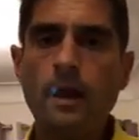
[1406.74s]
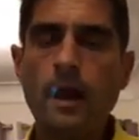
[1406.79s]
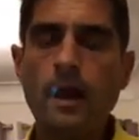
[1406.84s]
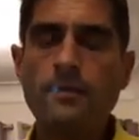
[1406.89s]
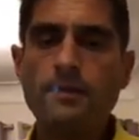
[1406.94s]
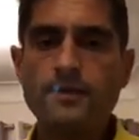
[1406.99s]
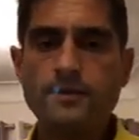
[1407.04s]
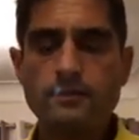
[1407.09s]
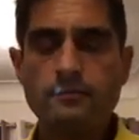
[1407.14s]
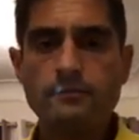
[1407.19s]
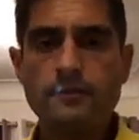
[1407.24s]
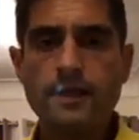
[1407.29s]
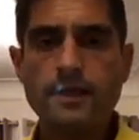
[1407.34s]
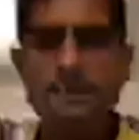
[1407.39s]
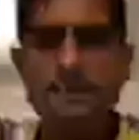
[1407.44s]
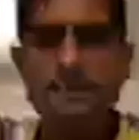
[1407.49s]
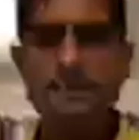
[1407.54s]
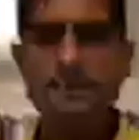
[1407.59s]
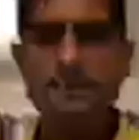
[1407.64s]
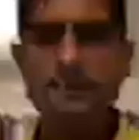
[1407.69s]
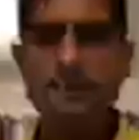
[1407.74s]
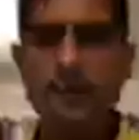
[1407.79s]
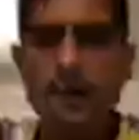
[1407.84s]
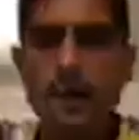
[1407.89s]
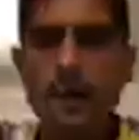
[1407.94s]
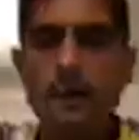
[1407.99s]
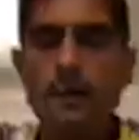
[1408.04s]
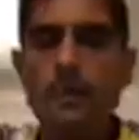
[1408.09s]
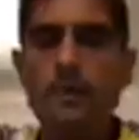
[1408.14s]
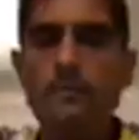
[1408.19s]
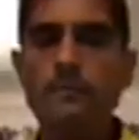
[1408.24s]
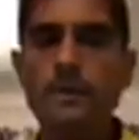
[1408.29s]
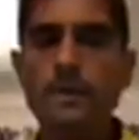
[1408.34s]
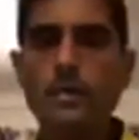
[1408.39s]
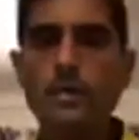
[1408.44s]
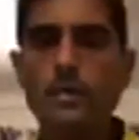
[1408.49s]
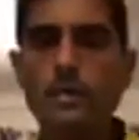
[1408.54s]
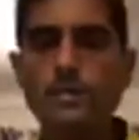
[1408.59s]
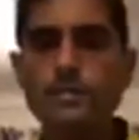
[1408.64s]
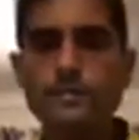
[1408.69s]
and there's a reason for that,
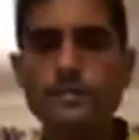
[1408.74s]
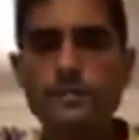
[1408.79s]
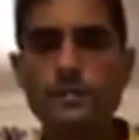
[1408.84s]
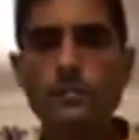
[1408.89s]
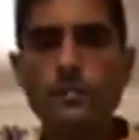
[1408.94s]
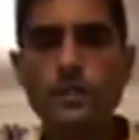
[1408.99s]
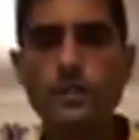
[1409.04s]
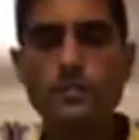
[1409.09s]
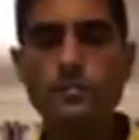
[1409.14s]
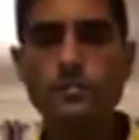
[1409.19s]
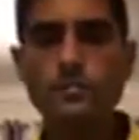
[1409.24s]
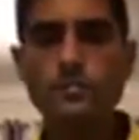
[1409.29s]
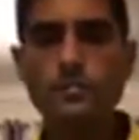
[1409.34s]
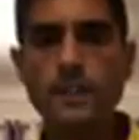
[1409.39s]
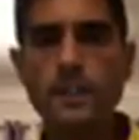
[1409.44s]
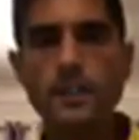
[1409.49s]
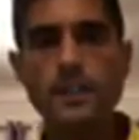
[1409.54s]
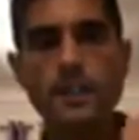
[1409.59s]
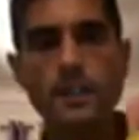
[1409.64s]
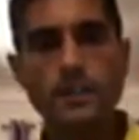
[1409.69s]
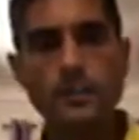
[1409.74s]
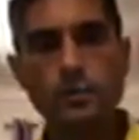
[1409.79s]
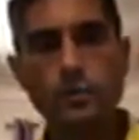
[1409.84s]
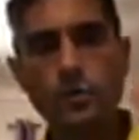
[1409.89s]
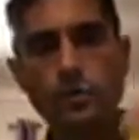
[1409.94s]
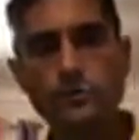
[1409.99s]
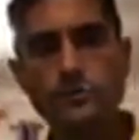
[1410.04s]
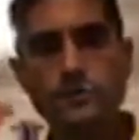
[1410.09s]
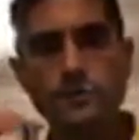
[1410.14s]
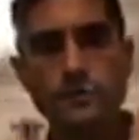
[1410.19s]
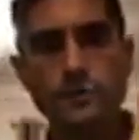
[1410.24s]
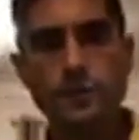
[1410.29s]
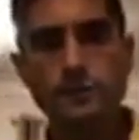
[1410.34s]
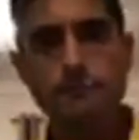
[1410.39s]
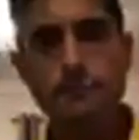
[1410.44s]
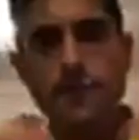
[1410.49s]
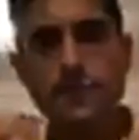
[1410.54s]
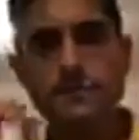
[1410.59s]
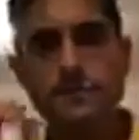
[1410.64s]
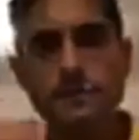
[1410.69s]
because when you're drinking, you're constantly
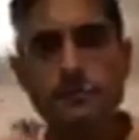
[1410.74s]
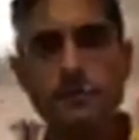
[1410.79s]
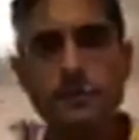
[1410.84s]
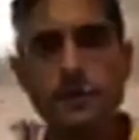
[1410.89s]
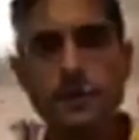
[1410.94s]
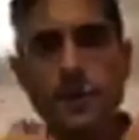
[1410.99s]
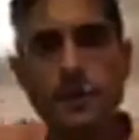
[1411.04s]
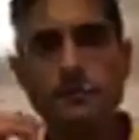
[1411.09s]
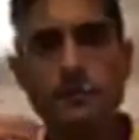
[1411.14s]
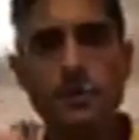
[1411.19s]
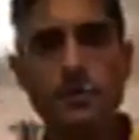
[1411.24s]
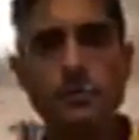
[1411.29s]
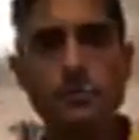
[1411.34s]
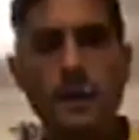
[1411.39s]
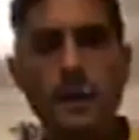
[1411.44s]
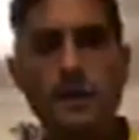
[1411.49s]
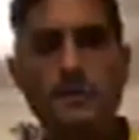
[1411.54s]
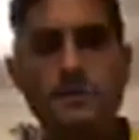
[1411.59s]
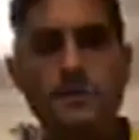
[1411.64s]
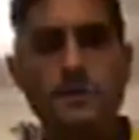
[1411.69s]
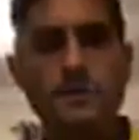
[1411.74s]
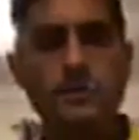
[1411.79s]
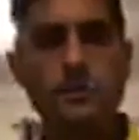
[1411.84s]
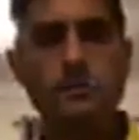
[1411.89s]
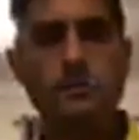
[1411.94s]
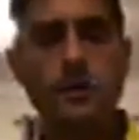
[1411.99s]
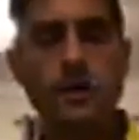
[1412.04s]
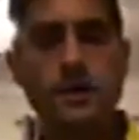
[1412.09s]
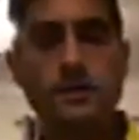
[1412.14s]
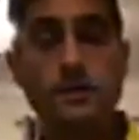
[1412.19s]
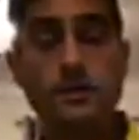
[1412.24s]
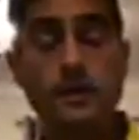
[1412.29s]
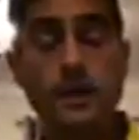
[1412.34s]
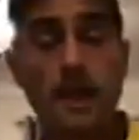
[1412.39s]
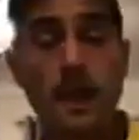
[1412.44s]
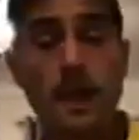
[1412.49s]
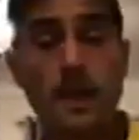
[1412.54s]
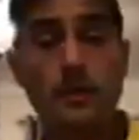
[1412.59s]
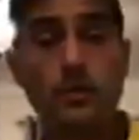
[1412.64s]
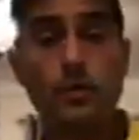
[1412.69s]
messing with the chemical balance in your mind. You
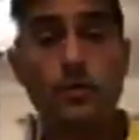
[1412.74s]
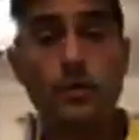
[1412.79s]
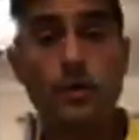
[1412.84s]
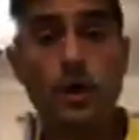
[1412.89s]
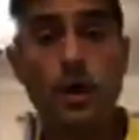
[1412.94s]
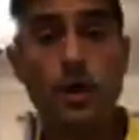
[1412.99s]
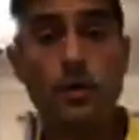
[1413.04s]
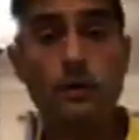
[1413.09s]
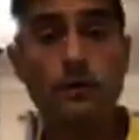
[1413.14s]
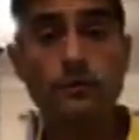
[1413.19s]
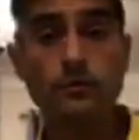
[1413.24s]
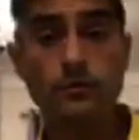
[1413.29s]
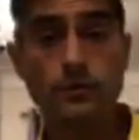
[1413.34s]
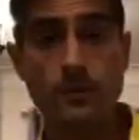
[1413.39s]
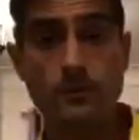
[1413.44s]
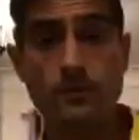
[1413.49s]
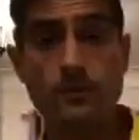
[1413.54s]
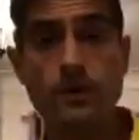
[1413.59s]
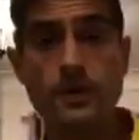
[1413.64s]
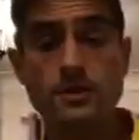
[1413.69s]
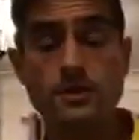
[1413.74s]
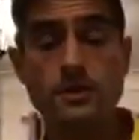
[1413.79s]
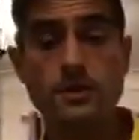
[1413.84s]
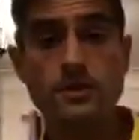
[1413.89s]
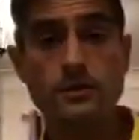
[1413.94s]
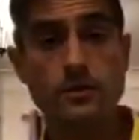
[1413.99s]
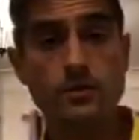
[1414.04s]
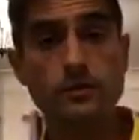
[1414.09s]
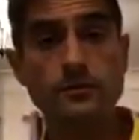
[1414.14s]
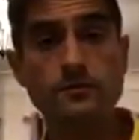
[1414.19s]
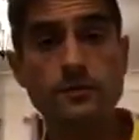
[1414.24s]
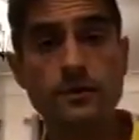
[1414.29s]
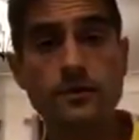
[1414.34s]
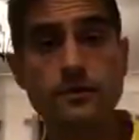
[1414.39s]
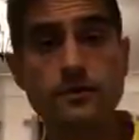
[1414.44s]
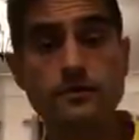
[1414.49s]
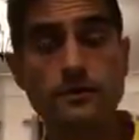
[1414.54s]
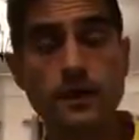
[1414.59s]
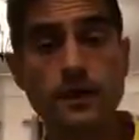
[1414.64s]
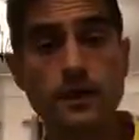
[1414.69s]
cannot know if your depression is caused by the
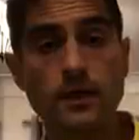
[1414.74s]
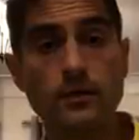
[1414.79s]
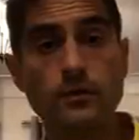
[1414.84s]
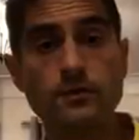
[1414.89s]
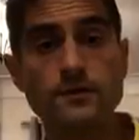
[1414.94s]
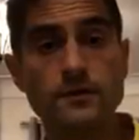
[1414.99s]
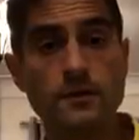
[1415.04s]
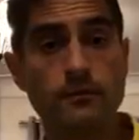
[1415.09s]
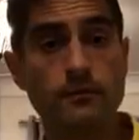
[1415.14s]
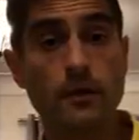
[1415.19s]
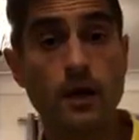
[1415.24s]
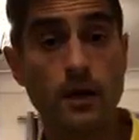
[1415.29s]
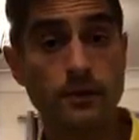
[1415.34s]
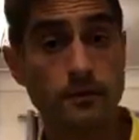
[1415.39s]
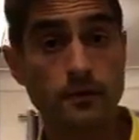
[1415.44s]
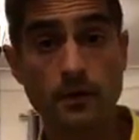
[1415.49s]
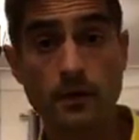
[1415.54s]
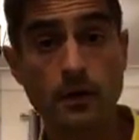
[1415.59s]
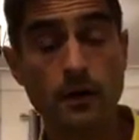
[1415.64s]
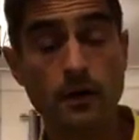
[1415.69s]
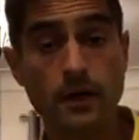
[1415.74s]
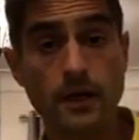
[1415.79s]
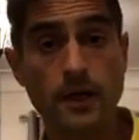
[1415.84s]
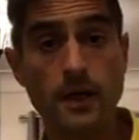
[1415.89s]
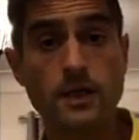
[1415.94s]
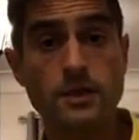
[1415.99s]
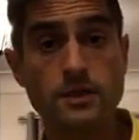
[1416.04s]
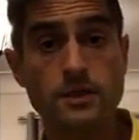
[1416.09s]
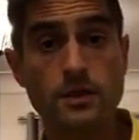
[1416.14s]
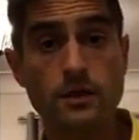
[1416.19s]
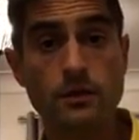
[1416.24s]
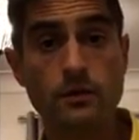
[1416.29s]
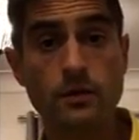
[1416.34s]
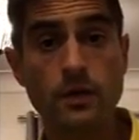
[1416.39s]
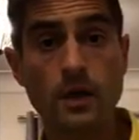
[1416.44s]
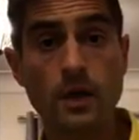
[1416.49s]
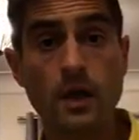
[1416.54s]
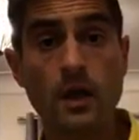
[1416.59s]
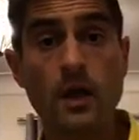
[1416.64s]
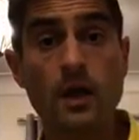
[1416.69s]
drinking or some underlying issue.
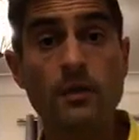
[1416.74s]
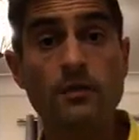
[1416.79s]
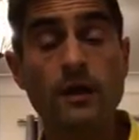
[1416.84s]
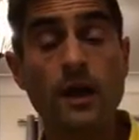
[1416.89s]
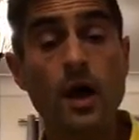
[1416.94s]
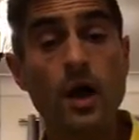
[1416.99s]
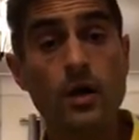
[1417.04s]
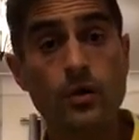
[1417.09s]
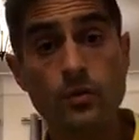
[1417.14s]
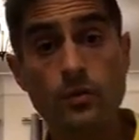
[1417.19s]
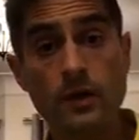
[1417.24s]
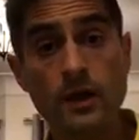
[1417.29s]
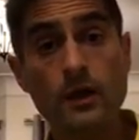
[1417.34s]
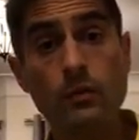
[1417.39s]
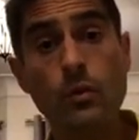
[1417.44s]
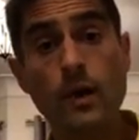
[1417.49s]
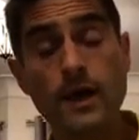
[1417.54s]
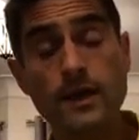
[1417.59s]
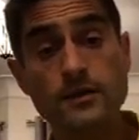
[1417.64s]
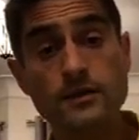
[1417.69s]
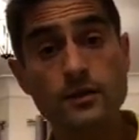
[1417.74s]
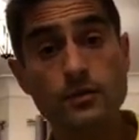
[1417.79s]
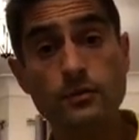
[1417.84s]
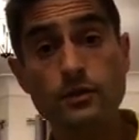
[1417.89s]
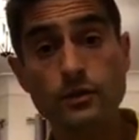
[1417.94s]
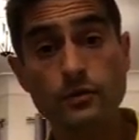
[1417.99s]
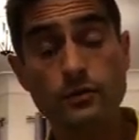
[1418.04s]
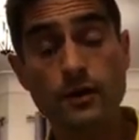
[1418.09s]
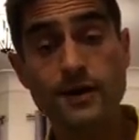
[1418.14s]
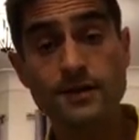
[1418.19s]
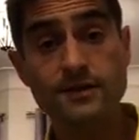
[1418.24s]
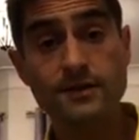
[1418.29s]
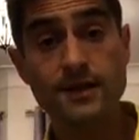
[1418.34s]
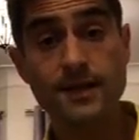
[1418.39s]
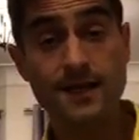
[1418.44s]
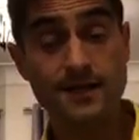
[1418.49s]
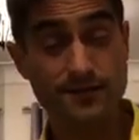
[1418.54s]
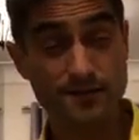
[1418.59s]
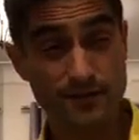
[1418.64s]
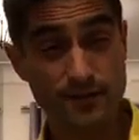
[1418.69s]
The only way to address it
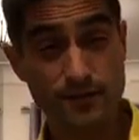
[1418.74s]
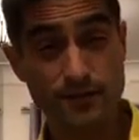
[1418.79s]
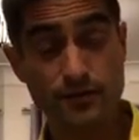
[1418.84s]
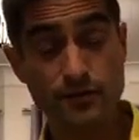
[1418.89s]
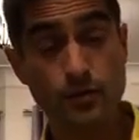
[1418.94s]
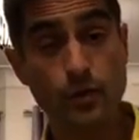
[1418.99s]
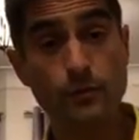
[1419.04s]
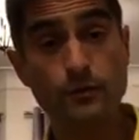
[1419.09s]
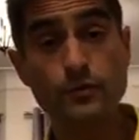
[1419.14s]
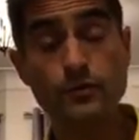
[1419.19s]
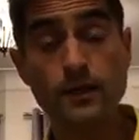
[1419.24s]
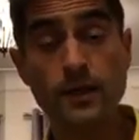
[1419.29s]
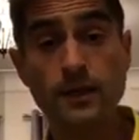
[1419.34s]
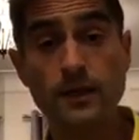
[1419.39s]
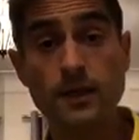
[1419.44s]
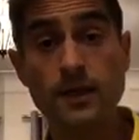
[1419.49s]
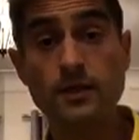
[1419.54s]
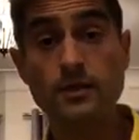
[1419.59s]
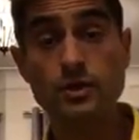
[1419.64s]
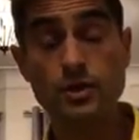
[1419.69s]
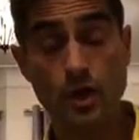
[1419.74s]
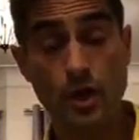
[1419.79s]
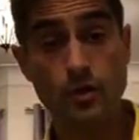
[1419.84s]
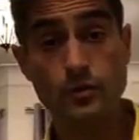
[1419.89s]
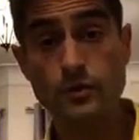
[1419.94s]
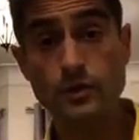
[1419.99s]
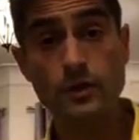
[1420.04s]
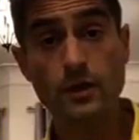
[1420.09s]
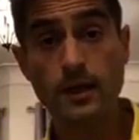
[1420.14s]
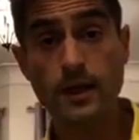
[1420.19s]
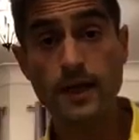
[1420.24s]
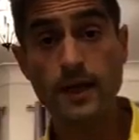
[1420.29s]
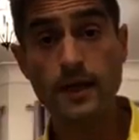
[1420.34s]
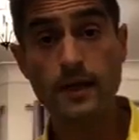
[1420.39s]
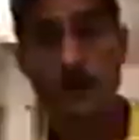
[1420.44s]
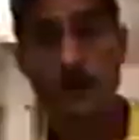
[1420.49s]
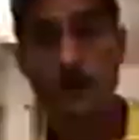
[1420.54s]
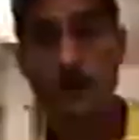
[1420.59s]
is to stop drinking totally,